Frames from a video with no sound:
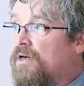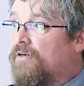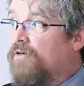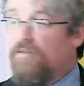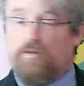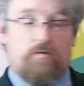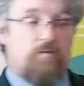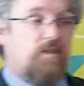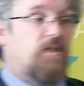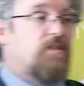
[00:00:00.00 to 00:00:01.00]
Green
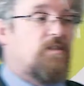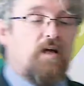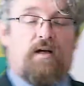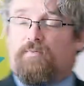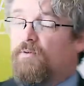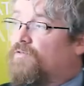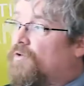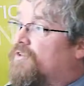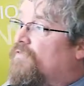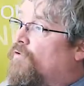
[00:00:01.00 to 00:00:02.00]
Schools is, I suppose
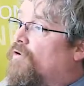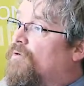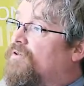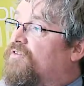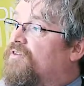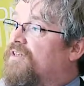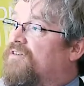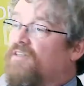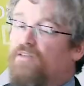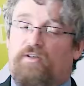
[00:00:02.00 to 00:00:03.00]
first and foremost,
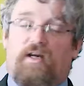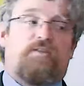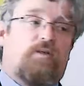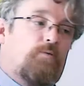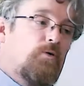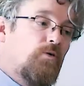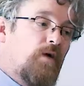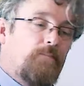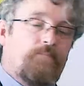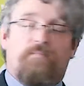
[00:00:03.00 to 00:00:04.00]
it's an international
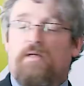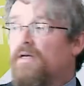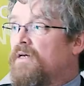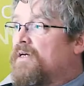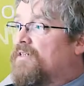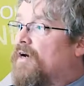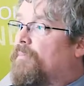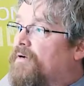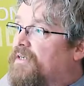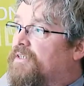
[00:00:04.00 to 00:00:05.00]
programme. It's
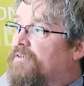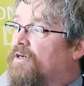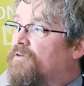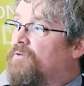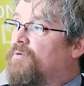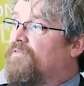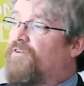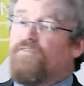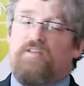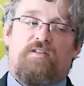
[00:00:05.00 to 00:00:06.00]
operating around between
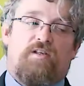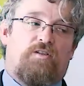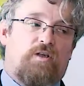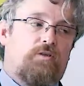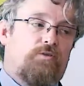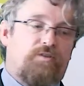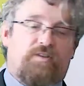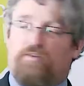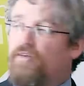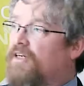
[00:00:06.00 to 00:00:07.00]
50 and 60
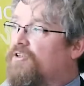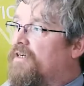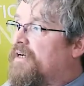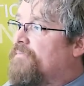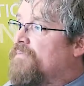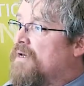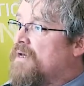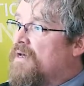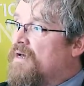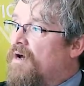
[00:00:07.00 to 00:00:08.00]
countries internationally.
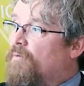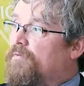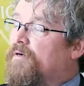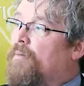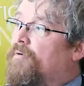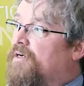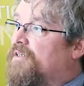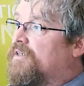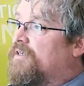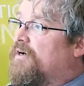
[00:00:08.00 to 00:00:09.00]
We've been
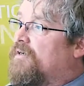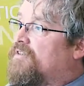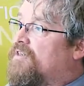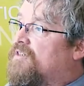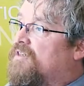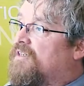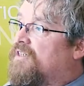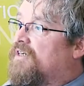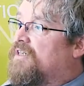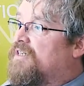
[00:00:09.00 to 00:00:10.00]
operating in Ireland since
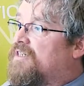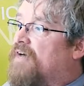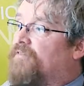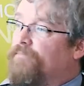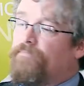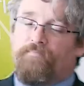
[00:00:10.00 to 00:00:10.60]
1997.